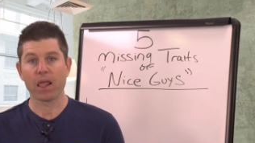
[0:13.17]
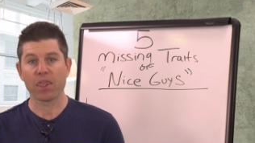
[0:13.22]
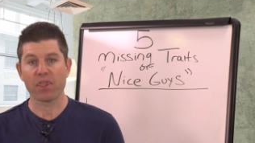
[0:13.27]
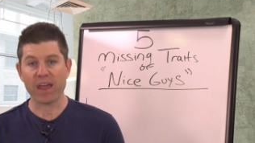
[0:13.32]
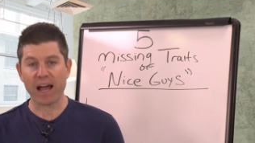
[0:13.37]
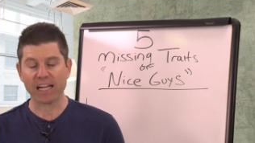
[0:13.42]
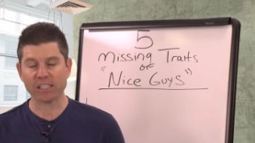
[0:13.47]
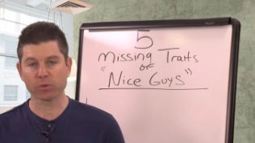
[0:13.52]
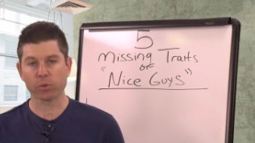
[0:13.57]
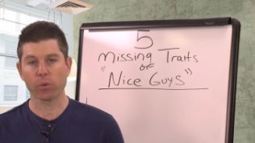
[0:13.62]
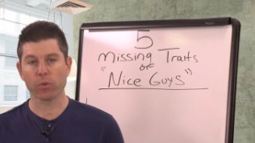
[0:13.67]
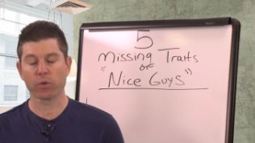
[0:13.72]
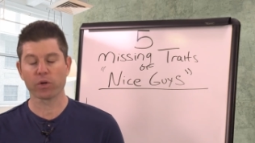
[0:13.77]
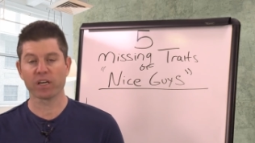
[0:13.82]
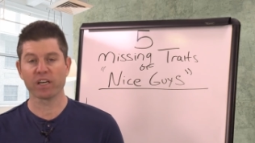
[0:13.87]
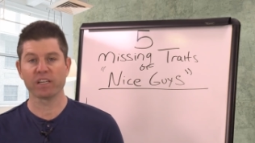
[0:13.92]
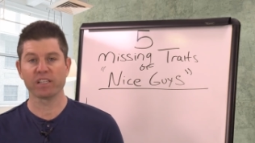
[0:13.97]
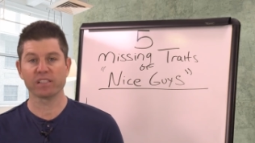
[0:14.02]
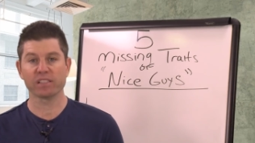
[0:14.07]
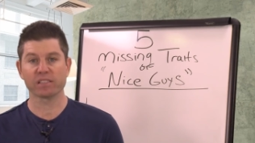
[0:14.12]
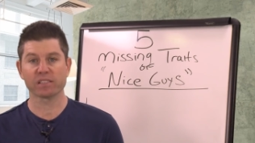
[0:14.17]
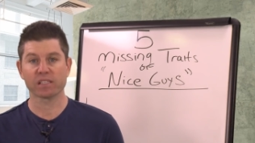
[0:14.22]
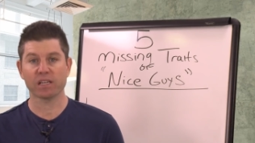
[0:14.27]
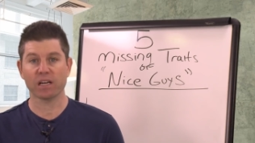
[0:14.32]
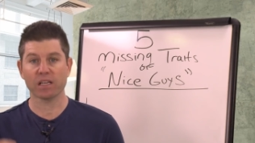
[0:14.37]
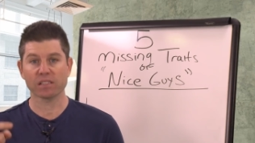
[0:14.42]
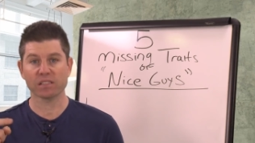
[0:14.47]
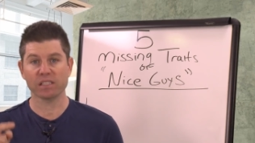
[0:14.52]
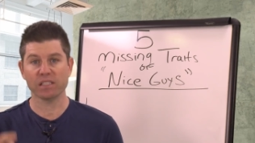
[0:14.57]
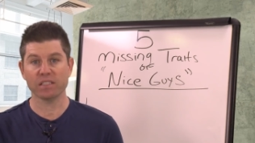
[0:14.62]
That's what we're going to
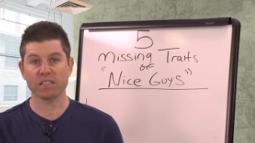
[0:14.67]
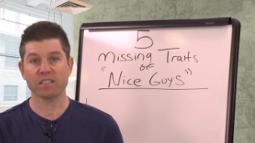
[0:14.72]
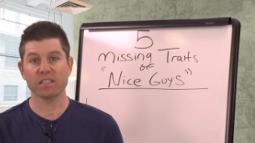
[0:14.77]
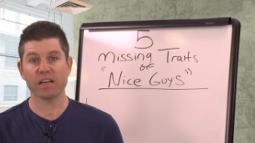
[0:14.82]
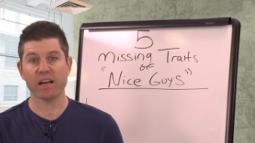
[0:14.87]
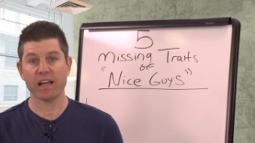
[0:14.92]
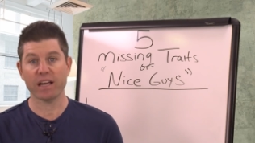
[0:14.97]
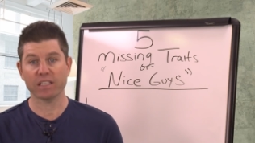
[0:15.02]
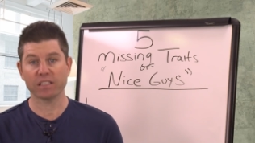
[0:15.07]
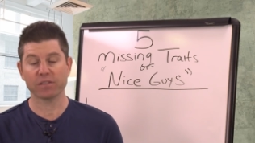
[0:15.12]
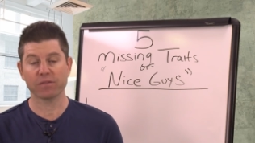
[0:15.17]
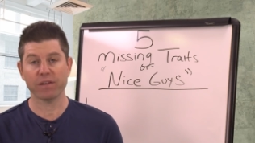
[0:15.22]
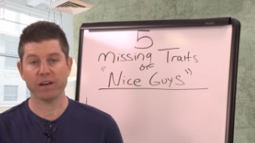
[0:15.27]
discuss in today's